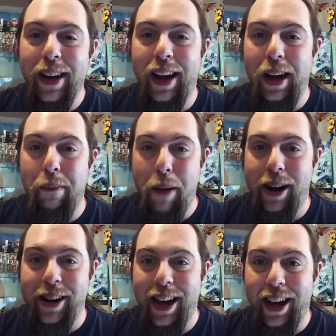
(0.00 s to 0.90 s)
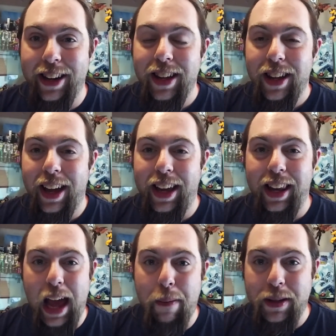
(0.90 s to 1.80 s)
Peridot and
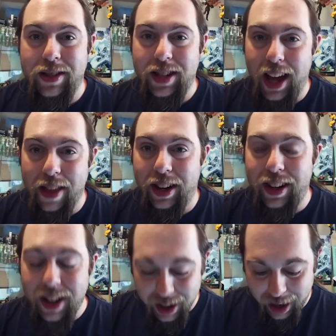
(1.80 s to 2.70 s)
Lapis together.